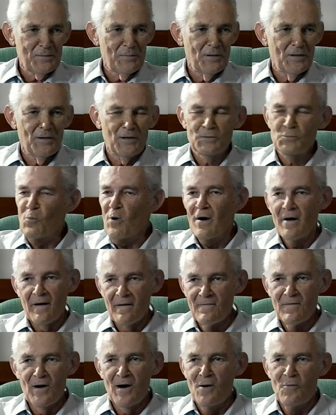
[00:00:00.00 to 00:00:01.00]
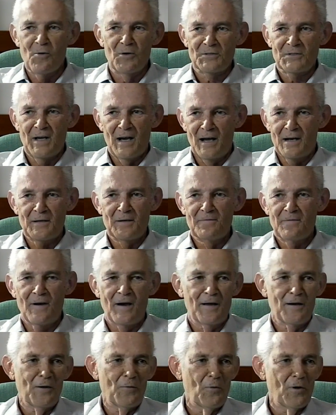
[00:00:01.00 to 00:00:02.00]
because wherever I was, I had to
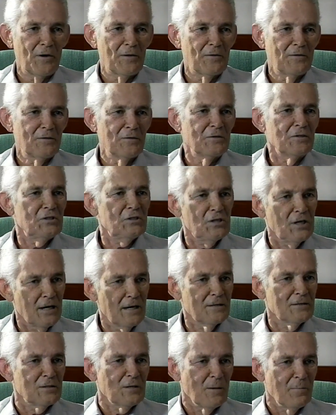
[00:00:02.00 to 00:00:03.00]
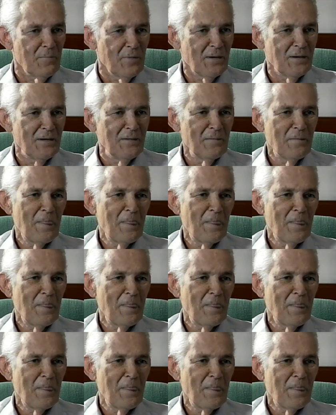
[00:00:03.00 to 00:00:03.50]
find a way to change something,